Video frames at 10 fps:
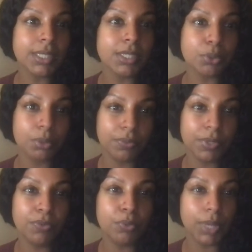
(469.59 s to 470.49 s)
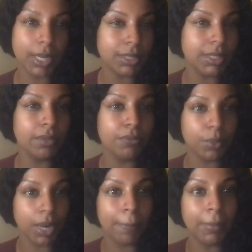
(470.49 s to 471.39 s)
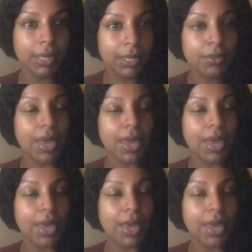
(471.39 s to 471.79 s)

to sort of give you an idea of what I mean.